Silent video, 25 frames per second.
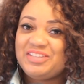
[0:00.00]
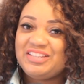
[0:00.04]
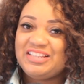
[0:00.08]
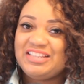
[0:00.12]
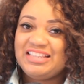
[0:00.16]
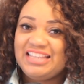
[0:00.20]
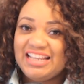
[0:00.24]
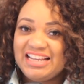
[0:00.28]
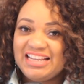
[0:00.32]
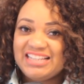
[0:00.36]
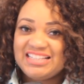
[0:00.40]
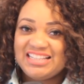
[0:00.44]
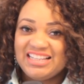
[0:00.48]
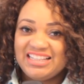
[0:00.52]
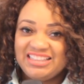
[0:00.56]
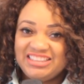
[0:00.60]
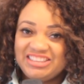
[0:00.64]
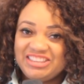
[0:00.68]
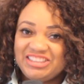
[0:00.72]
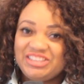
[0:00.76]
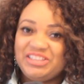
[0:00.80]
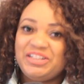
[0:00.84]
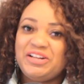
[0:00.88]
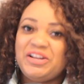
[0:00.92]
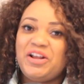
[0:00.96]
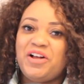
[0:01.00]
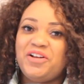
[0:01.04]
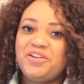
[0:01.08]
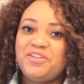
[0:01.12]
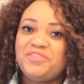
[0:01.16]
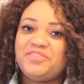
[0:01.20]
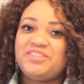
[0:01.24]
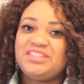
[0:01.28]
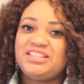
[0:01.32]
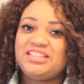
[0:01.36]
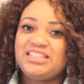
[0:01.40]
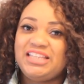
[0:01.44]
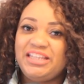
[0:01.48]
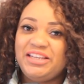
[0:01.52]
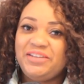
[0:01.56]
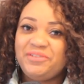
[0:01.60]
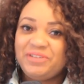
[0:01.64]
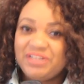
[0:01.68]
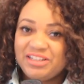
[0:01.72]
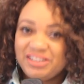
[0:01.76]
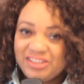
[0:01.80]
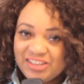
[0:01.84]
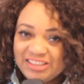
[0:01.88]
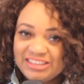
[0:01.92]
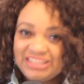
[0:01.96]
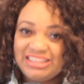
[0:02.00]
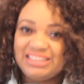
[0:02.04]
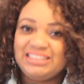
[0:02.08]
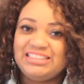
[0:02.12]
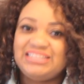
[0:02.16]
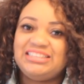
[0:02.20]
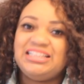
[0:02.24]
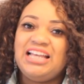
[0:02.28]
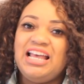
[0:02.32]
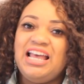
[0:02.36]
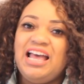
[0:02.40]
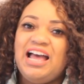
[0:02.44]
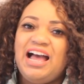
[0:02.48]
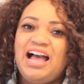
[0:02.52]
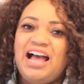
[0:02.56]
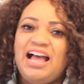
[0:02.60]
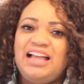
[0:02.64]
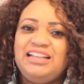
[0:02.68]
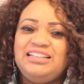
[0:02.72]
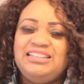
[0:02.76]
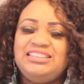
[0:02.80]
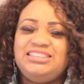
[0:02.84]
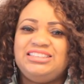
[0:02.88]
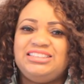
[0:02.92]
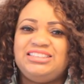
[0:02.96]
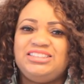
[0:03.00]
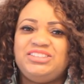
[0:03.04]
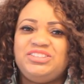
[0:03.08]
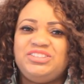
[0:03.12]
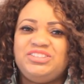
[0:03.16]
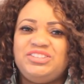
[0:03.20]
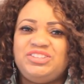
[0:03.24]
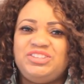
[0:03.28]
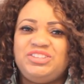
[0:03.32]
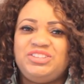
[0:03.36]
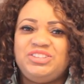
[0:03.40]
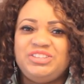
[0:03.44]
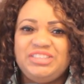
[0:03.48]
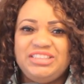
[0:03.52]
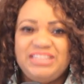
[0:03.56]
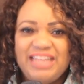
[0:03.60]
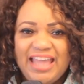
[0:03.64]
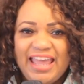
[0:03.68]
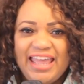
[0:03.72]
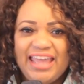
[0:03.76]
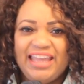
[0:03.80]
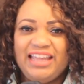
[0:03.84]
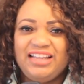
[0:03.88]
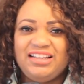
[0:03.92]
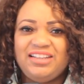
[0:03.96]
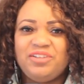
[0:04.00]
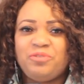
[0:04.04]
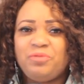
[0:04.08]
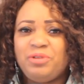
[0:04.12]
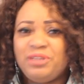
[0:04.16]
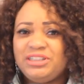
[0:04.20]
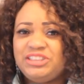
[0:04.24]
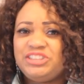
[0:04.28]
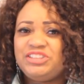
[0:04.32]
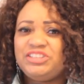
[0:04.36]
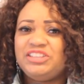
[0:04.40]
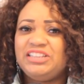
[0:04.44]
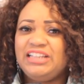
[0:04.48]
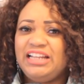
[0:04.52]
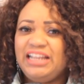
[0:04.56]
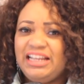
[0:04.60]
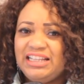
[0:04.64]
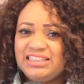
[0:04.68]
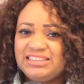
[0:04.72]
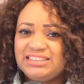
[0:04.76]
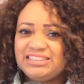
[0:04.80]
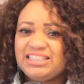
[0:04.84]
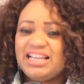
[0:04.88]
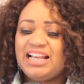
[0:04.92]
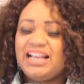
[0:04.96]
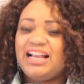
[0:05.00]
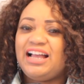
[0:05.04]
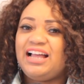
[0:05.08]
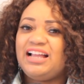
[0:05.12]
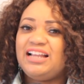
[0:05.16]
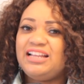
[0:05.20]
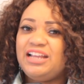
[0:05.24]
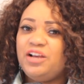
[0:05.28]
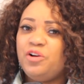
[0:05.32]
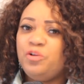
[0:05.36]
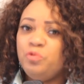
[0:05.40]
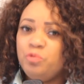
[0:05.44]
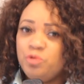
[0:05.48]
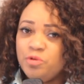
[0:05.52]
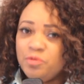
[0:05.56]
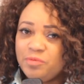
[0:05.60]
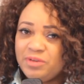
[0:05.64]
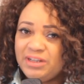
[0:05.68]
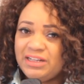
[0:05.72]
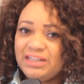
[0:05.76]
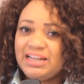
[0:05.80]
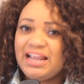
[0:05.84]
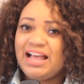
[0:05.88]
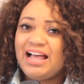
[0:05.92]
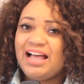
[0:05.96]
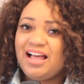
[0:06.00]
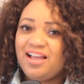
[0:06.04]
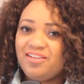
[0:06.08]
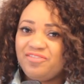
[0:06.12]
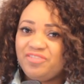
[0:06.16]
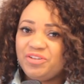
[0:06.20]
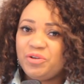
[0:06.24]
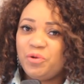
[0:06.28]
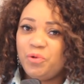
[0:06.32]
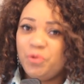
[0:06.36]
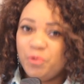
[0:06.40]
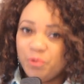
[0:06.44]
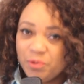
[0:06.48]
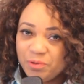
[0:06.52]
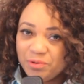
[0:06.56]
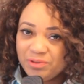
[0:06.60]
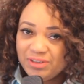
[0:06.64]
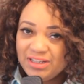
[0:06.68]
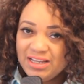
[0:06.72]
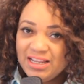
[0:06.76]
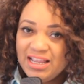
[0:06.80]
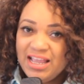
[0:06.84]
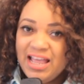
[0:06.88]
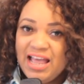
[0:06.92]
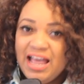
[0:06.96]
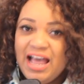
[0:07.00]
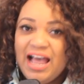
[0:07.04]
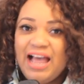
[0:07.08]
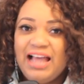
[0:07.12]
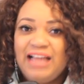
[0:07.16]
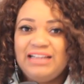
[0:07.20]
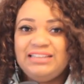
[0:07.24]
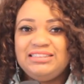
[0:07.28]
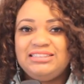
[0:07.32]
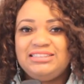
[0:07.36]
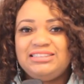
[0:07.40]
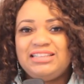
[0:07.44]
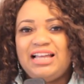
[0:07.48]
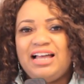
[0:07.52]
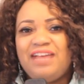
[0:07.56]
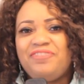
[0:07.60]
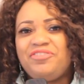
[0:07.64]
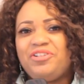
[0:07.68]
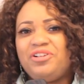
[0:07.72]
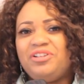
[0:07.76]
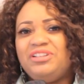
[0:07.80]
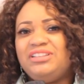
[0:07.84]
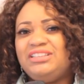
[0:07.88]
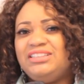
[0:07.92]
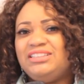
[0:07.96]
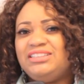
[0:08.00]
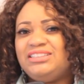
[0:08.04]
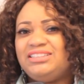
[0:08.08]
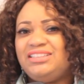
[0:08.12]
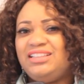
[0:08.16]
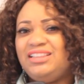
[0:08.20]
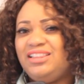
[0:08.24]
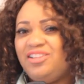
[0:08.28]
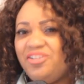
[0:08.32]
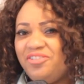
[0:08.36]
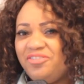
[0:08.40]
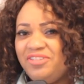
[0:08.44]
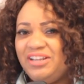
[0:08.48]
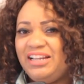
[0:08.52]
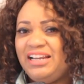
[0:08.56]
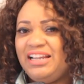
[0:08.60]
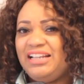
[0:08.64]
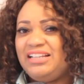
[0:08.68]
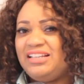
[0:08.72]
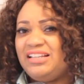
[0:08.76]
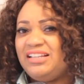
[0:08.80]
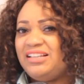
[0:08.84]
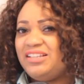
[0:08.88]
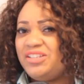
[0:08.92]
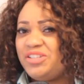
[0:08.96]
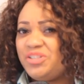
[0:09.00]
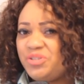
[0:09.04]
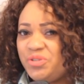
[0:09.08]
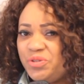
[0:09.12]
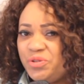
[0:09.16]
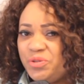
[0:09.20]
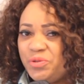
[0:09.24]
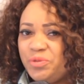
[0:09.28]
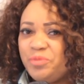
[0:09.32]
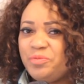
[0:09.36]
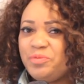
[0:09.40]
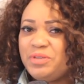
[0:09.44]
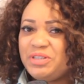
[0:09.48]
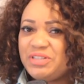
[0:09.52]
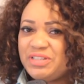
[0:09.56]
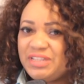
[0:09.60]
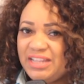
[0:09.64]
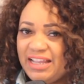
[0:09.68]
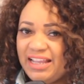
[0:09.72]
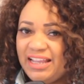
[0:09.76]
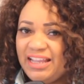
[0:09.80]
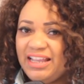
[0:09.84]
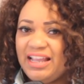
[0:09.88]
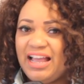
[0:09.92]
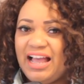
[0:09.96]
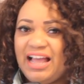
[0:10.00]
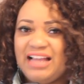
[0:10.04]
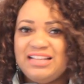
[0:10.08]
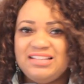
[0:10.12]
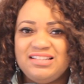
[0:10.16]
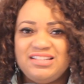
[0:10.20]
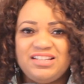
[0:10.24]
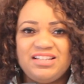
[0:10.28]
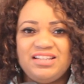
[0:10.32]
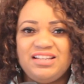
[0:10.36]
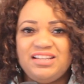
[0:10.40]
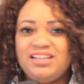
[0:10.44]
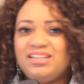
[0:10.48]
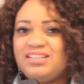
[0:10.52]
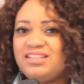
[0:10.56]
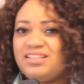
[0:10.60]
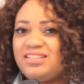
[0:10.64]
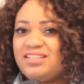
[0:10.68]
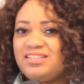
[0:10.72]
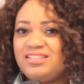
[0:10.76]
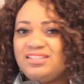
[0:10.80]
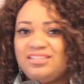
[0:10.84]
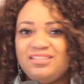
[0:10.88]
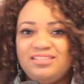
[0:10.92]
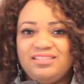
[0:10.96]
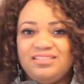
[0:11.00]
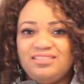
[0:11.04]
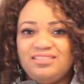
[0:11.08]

today's edition of Tea with the Duchess. And today the question is, can a woman have it all? And I've got this lovely lady in the studio with me today, and she is,